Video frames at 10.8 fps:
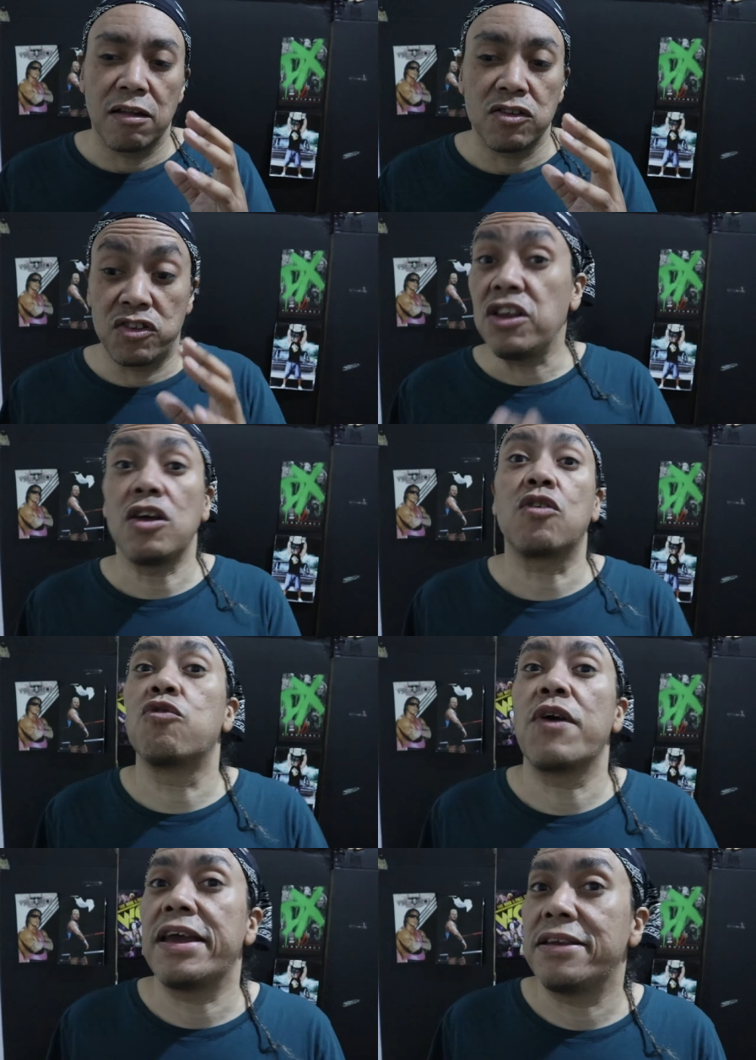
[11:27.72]
she looked
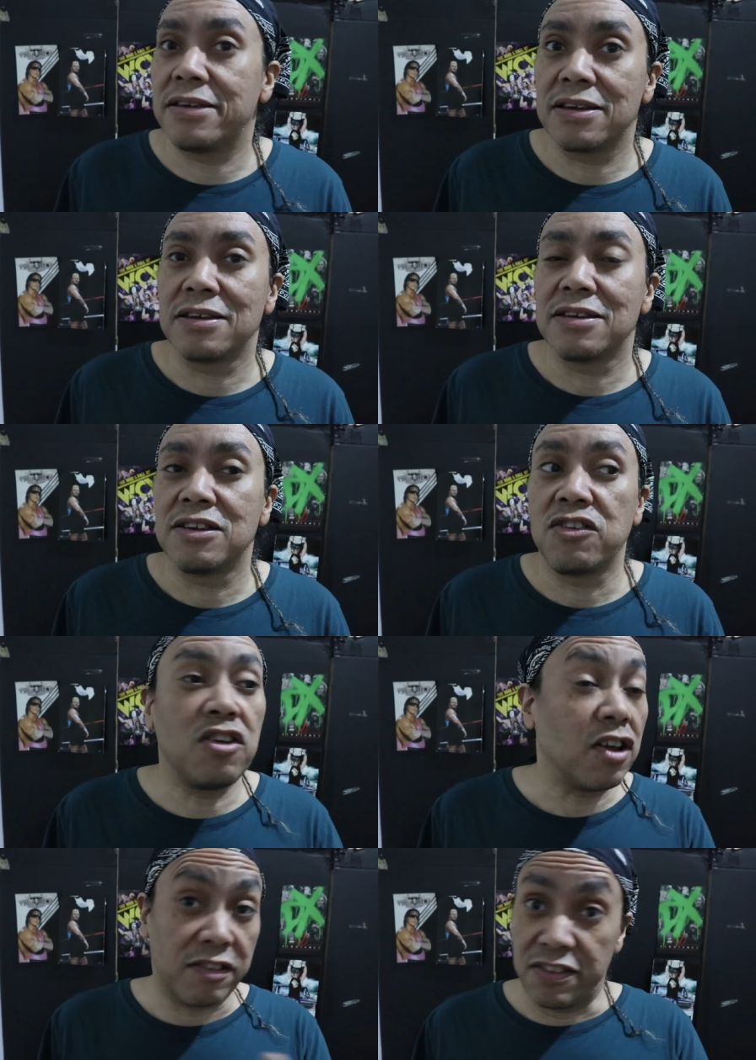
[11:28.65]
great.
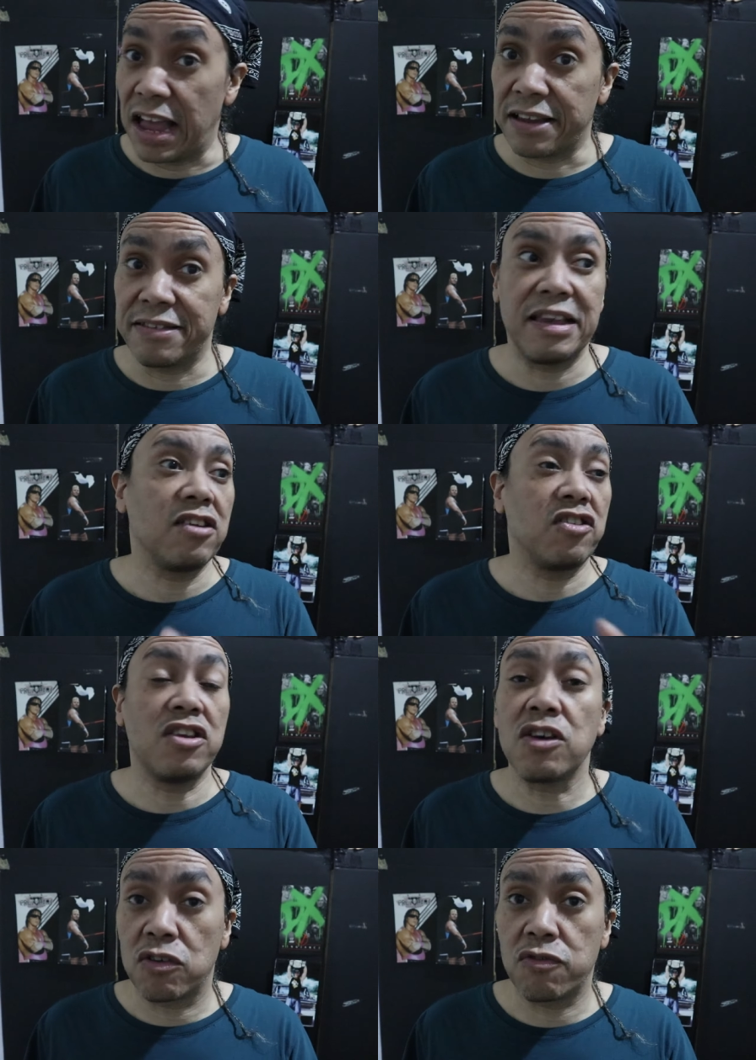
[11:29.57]
She looked sexy.
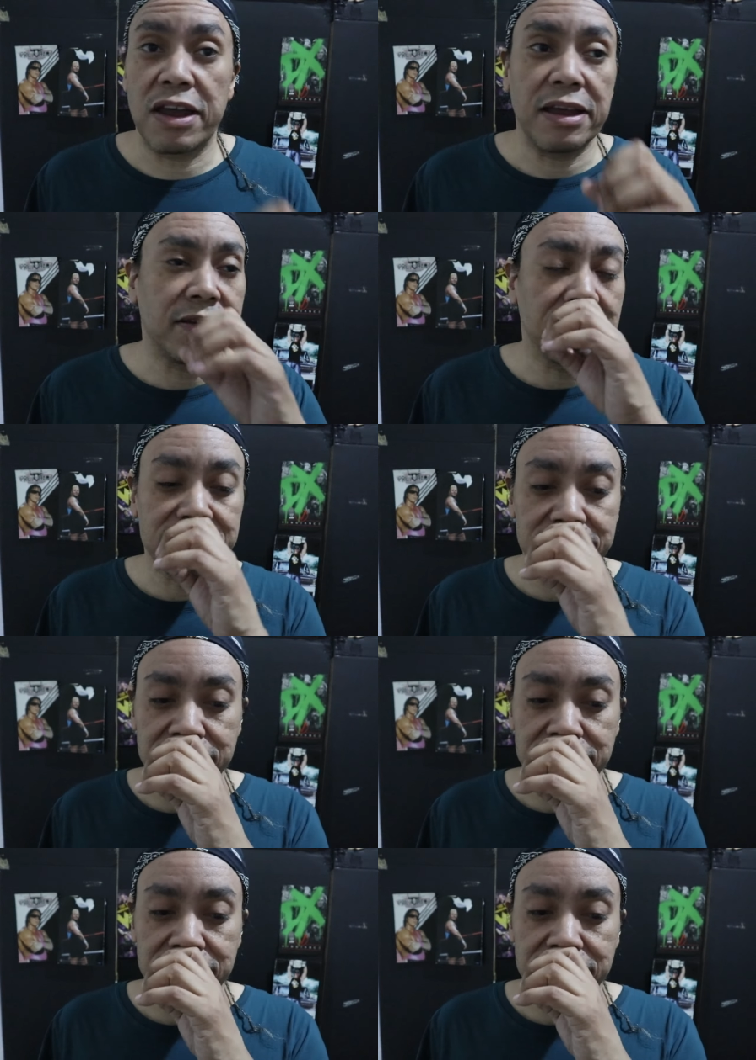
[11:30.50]
She looked great.